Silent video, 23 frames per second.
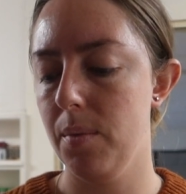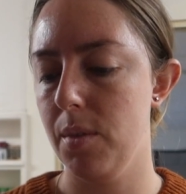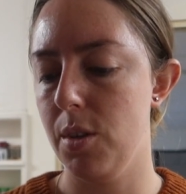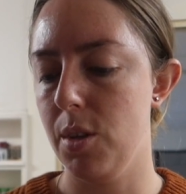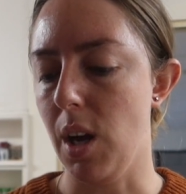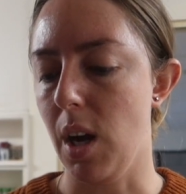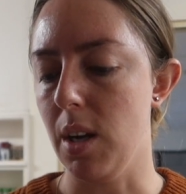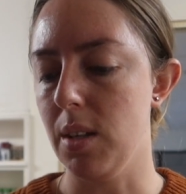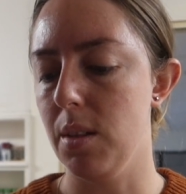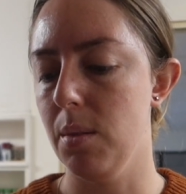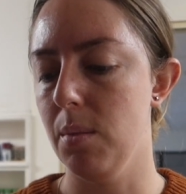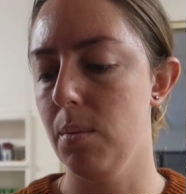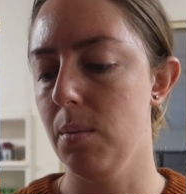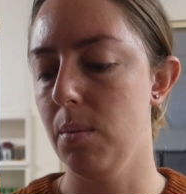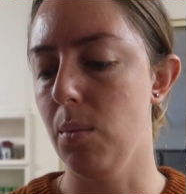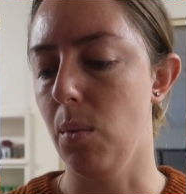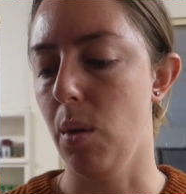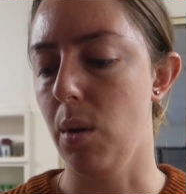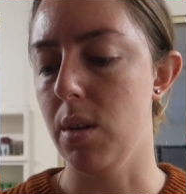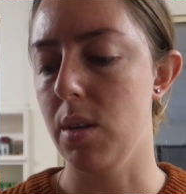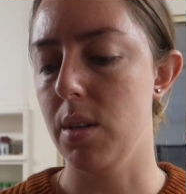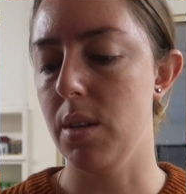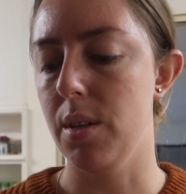Jackson
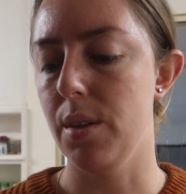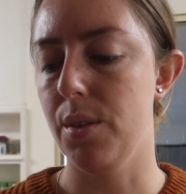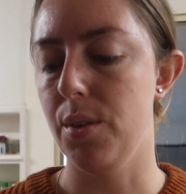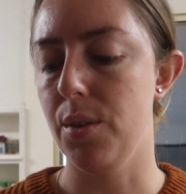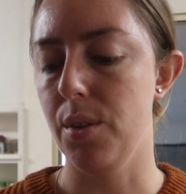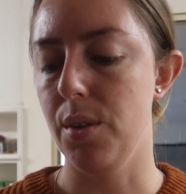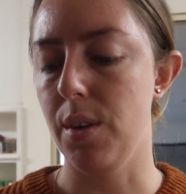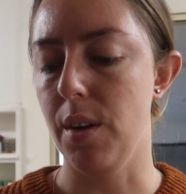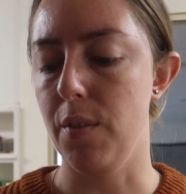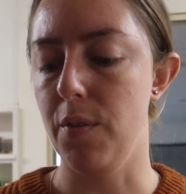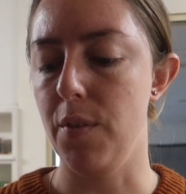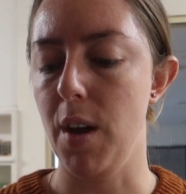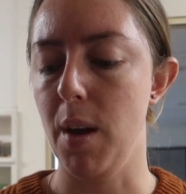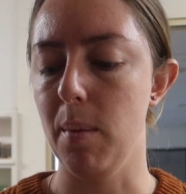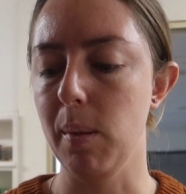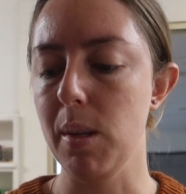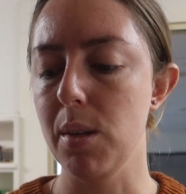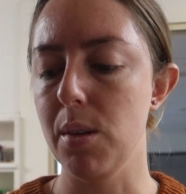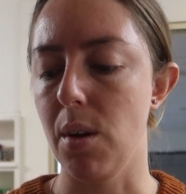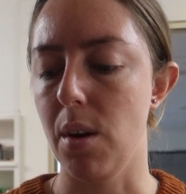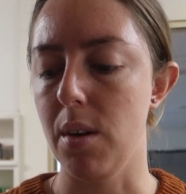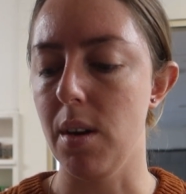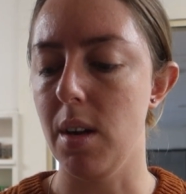wanted to do a
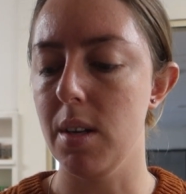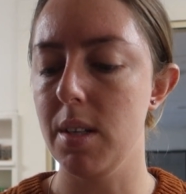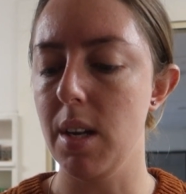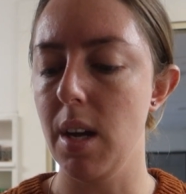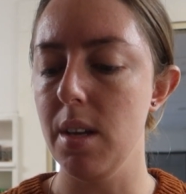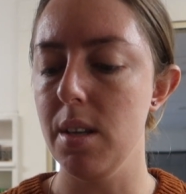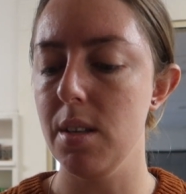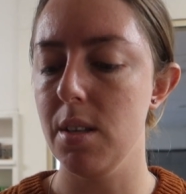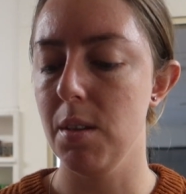family donut date.